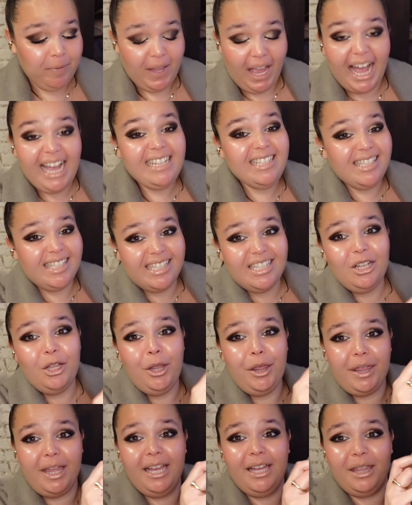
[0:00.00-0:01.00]
I still
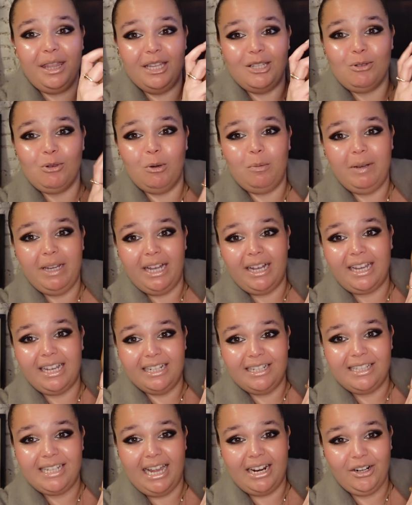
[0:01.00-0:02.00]
think this would be a
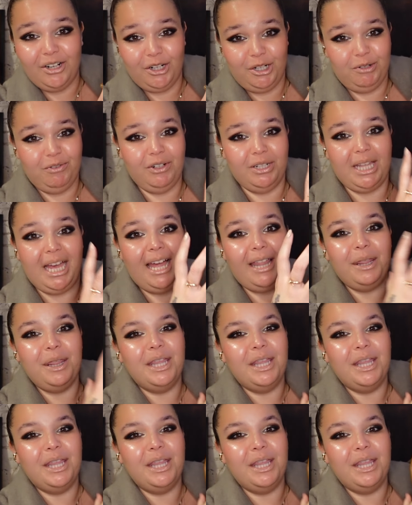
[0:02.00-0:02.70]
contender for that.